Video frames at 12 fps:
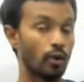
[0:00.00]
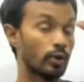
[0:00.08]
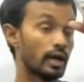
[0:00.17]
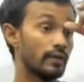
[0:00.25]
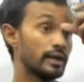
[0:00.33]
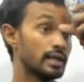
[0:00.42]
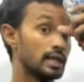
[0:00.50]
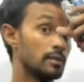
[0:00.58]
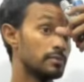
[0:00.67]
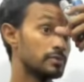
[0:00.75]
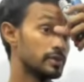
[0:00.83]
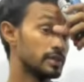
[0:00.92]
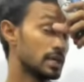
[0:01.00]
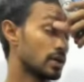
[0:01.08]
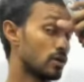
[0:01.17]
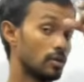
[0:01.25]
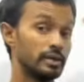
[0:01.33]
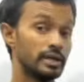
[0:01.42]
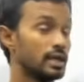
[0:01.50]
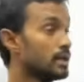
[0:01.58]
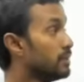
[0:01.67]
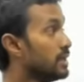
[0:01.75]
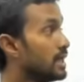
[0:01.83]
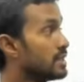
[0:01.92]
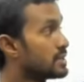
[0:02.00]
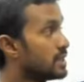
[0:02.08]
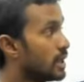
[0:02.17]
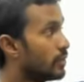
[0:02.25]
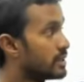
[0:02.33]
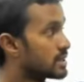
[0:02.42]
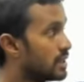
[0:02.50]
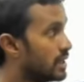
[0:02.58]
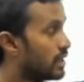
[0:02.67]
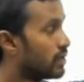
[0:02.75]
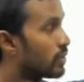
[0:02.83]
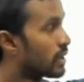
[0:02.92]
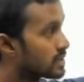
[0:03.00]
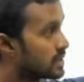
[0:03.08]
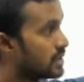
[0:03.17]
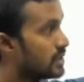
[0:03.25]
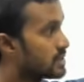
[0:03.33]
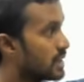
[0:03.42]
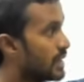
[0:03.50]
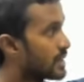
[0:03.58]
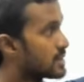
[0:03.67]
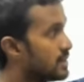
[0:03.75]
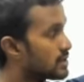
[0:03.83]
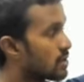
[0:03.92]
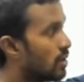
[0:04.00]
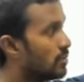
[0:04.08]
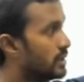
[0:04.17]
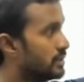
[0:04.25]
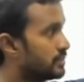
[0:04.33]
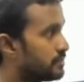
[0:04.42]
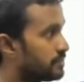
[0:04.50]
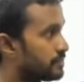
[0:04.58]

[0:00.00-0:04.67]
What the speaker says: look at the terms which are common in b and c. Now it's clear. You can see this x is common.